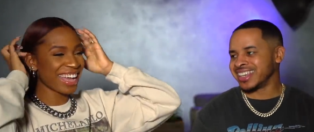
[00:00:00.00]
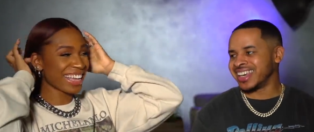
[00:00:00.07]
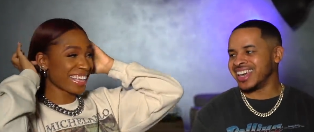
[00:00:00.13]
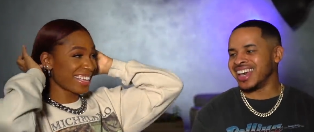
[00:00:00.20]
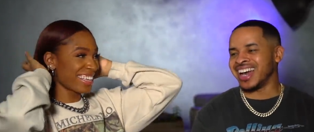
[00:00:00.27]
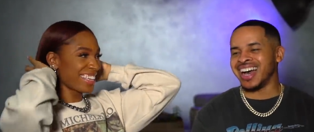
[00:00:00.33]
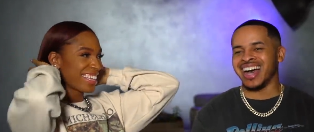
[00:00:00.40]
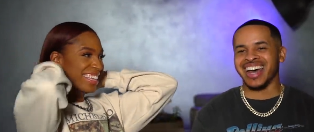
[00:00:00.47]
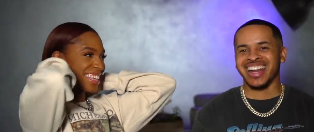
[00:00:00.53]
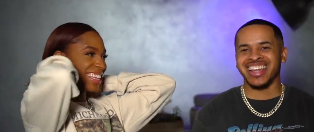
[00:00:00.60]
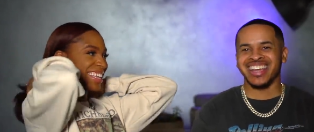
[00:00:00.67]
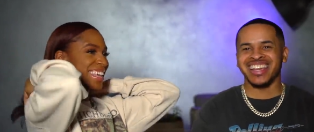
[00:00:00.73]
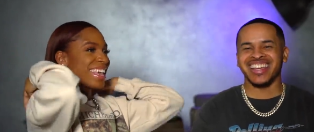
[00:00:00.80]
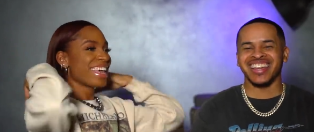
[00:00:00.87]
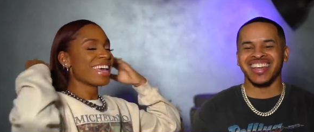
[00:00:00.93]
Speaker 1: Get out
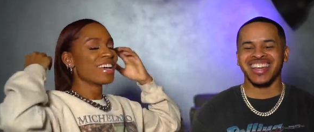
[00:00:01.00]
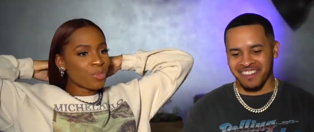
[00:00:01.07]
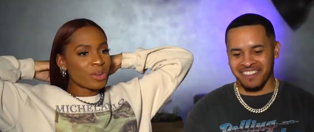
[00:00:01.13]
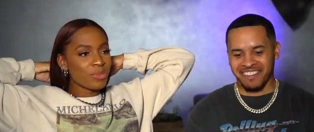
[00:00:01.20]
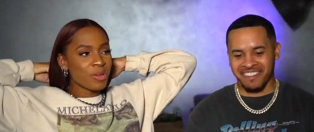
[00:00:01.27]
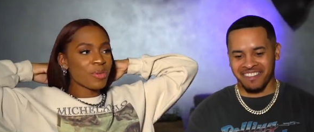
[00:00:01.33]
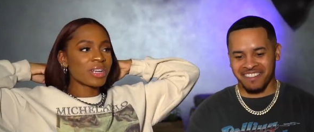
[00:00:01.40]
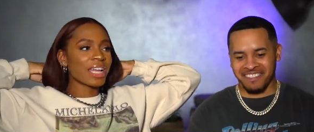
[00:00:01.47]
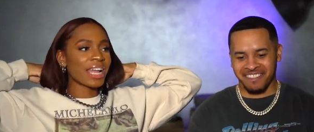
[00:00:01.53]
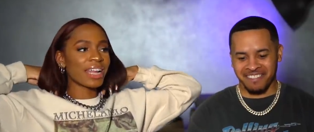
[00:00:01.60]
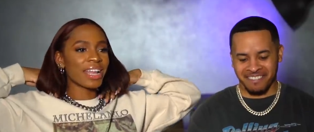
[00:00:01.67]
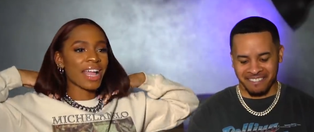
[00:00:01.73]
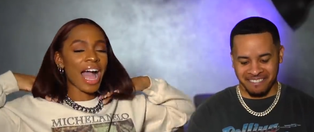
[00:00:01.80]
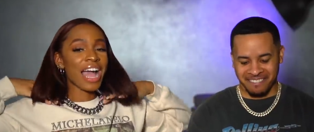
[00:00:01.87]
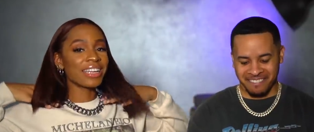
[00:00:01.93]
of here. When we were
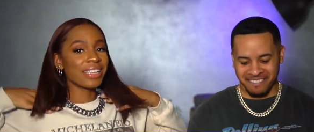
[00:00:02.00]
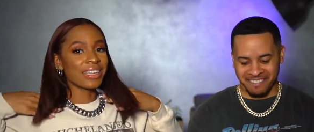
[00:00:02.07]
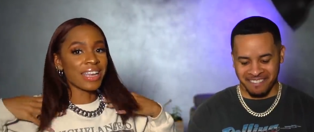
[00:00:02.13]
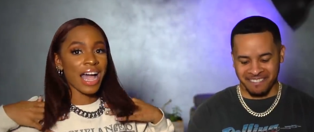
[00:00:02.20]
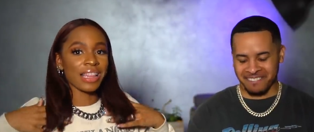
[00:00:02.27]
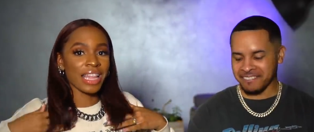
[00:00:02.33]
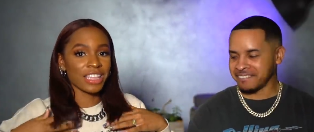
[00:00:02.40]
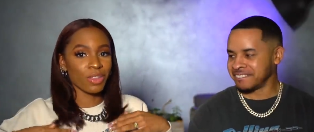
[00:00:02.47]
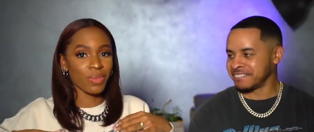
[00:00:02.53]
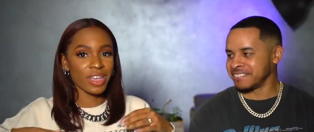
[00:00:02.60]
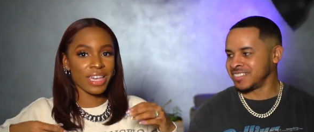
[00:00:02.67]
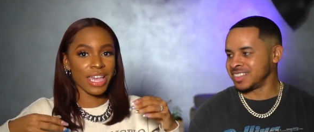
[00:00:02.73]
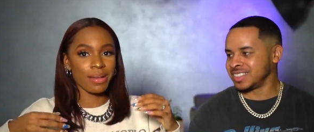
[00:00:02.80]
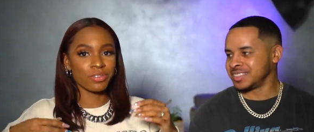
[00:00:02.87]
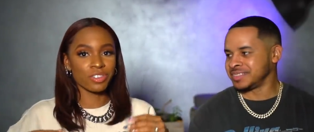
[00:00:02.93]
dating, I did not like the way
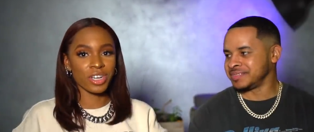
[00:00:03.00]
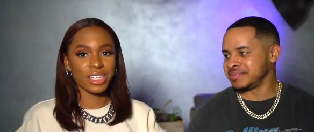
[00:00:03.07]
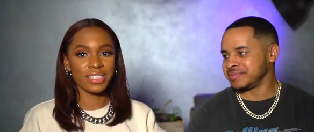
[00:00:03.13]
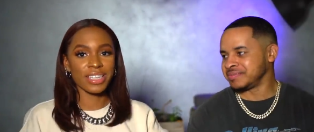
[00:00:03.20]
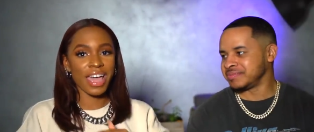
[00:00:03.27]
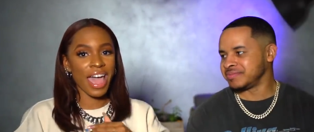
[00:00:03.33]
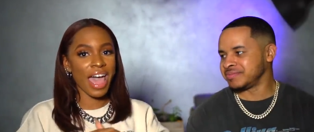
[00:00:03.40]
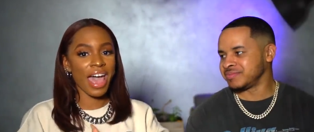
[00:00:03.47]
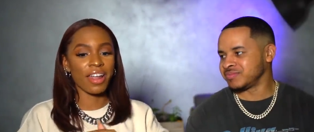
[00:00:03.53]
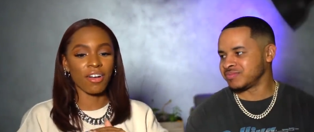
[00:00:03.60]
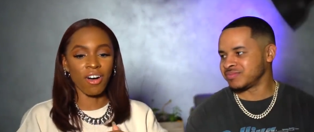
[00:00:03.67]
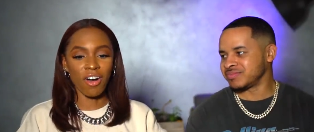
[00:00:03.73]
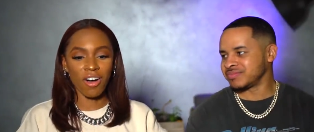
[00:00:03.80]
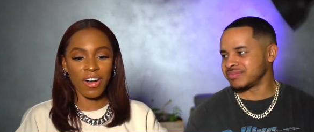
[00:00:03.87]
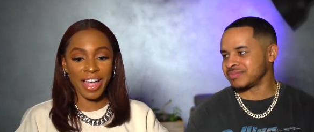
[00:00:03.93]
Cam dressed at
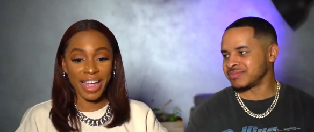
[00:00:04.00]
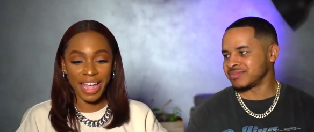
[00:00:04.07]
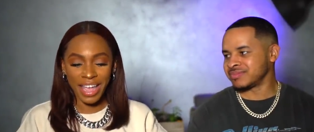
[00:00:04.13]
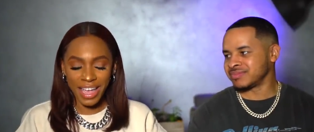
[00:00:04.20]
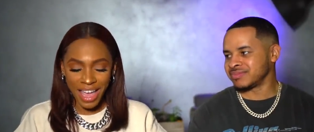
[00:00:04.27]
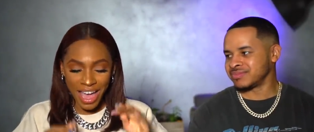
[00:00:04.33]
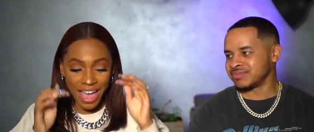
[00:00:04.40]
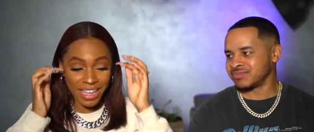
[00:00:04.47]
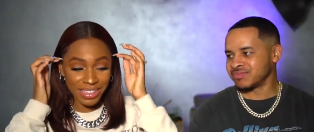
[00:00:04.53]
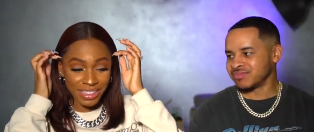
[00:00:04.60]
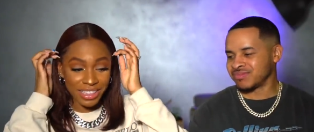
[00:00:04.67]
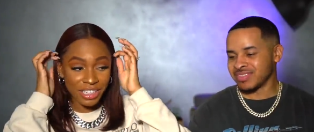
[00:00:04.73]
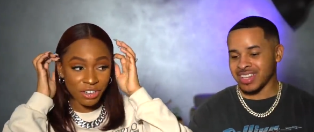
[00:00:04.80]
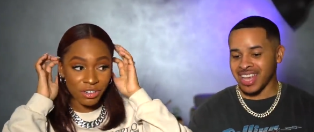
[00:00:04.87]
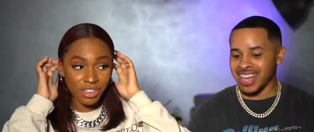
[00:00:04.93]
all. I, I
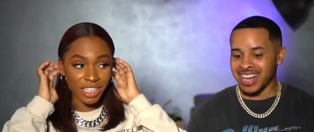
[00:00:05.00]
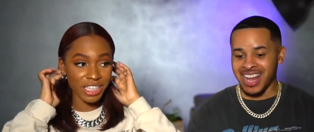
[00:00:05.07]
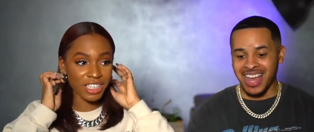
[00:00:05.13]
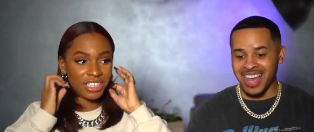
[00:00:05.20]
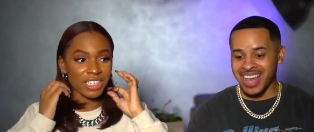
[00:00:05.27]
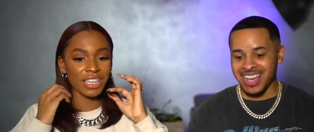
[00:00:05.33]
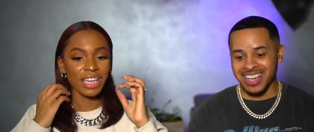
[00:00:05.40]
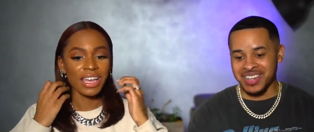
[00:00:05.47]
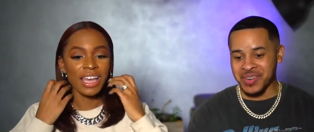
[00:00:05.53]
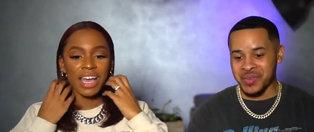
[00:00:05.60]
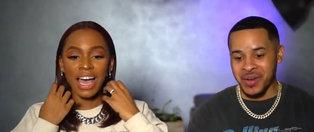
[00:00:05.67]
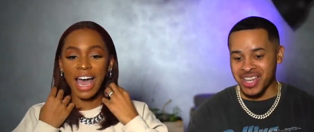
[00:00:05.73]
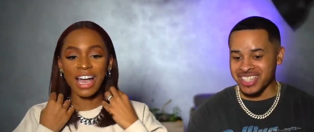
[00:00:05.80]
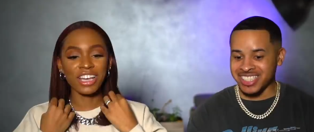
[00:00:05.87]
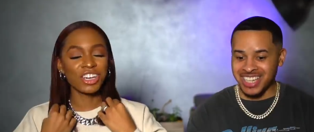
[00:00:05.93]
literally and I hated the
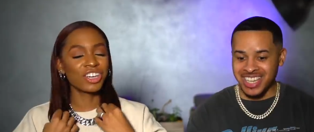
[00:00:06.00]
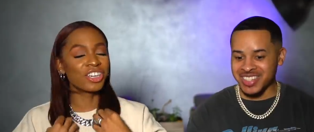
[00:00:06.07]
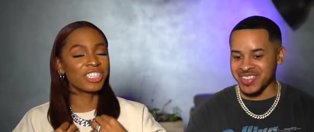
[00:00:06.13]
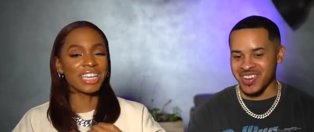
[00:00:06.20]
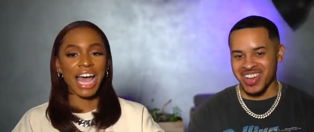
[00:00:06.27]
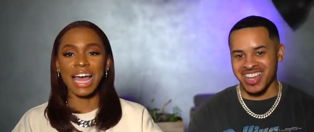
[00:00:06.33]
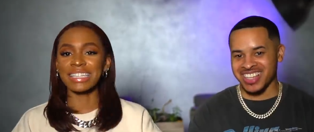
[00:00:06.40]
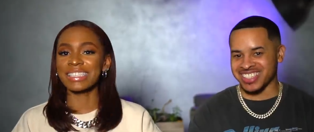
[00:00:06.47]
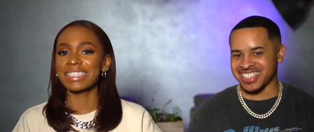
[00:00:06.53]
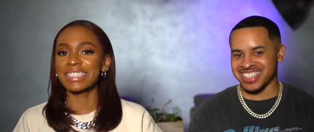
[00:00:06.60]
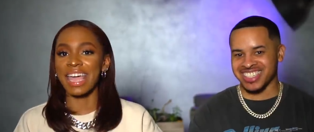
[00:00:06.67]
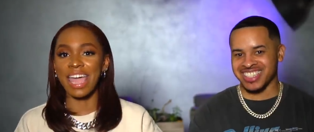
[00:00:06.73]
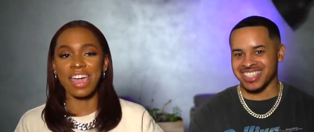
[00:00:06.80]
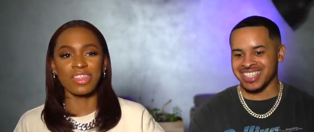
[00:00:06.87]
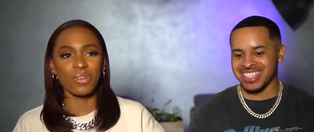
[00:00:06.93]
way I could dressed. not
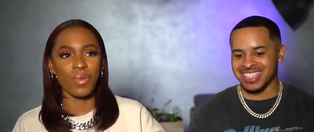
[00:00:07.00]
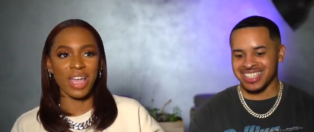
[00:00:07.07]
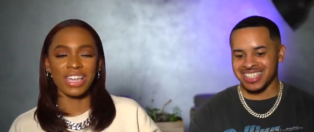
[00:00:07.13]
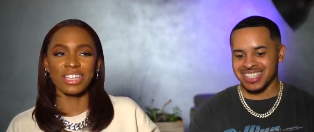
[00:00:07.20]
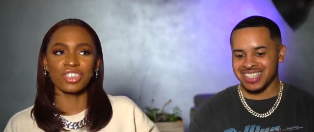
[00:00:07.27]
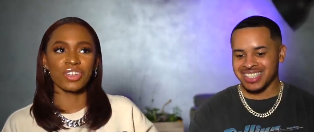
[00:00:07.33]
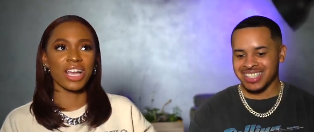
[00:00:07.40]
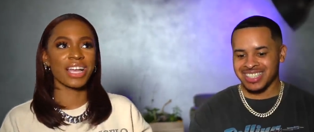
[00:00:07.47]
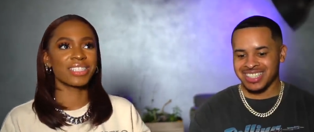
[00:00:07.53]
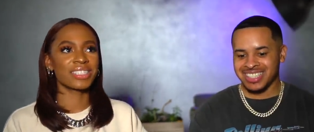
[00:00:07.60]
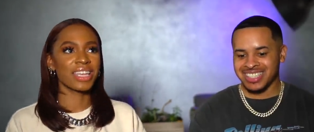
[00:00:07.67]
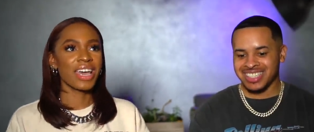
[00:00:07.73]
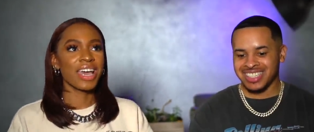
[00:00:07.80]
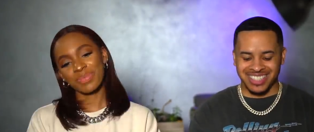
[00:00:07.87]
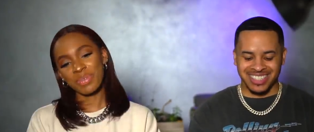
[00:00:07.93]
stand the way he dressed.
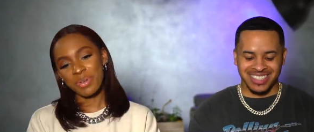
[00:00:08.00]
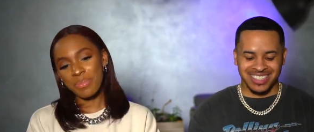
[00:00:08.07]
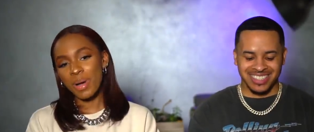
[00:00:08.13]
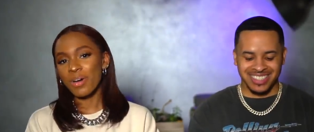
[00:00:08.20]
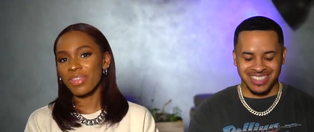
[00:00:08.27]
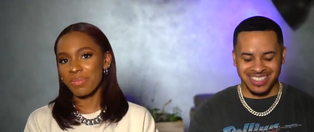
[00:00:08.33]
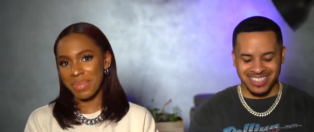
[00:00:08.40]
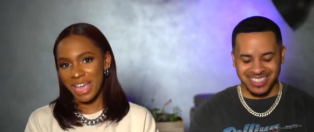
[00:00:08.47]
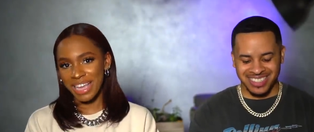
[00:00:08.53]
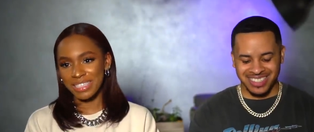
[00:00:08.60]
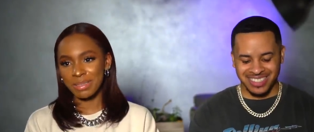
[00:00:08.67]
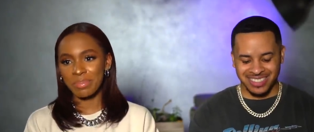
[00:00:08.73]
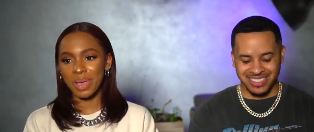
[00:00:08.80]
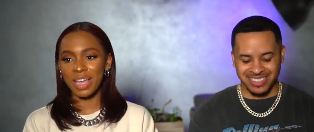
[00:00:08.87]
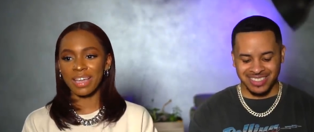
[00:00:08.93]
We were both a
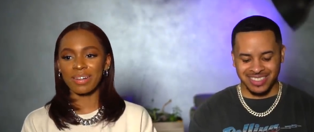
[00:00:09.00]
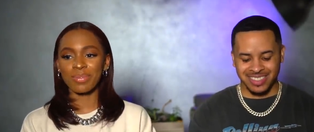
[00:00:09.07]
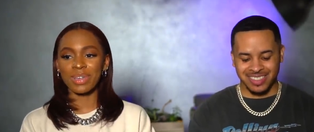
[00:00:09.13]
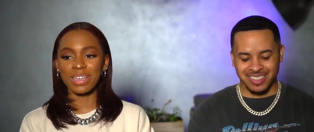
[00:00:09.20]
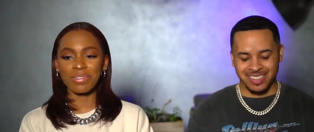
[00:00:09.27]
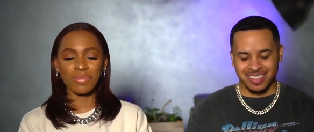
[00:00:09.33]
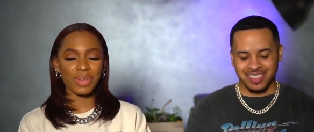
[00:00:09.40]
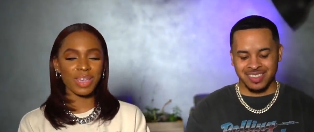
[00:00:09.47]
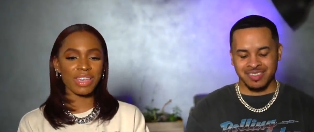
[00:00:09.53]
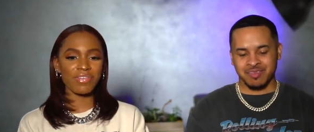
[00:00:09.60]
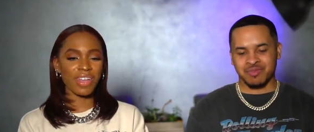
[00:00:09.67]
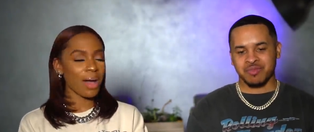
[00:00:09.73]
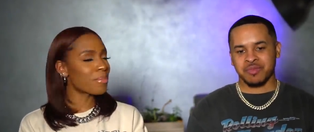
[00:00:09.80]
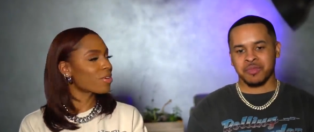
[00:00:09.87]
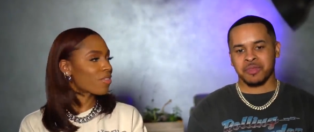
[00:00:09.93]
mess, but we we've
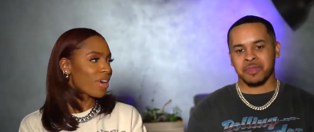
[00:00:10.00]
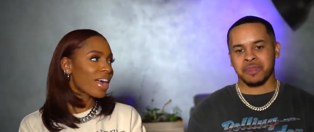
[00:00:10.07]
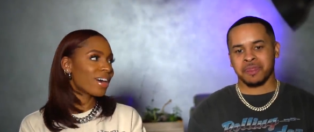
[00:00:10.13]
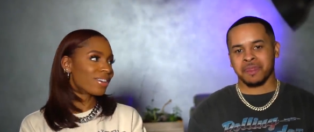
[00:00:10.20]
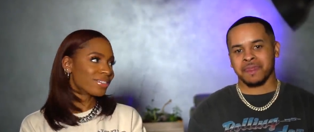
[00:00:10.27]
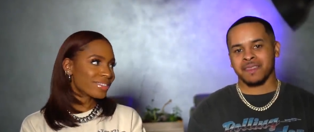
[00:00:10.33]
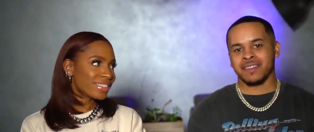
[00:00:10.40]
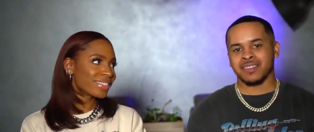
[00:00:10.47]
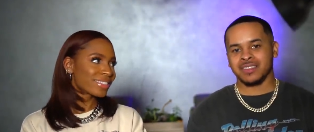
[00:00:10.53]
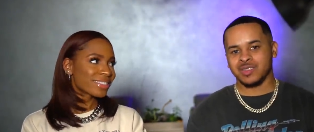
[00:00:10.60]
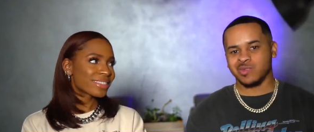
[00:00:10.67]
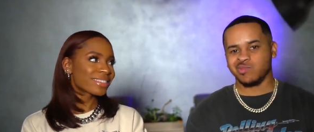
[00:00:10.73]
come around.